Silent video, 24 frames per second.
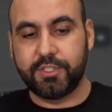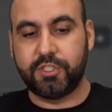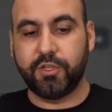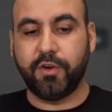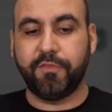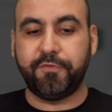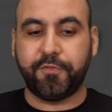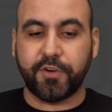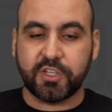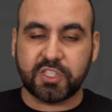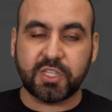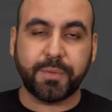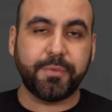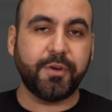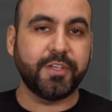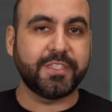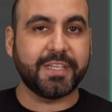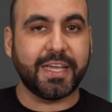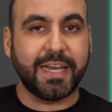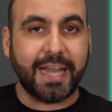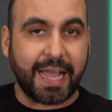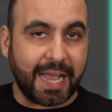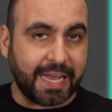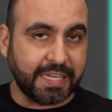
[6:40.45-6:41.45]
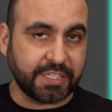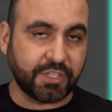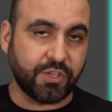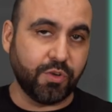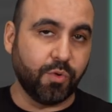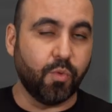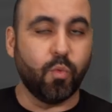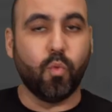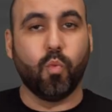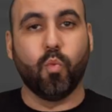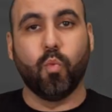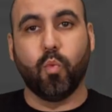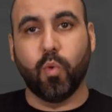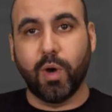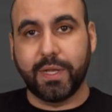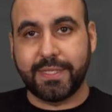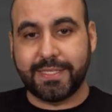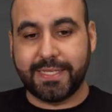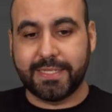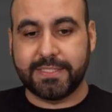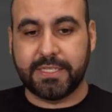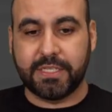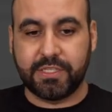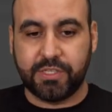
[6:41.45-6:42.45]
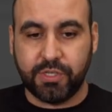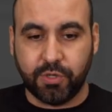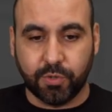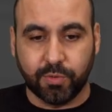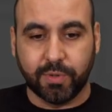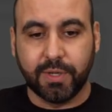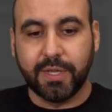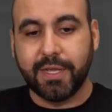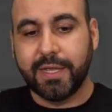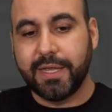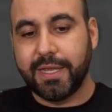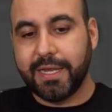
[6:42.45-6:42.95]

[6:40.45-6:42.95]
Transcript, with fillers: So first of all, it's gonna ask you, what does it do?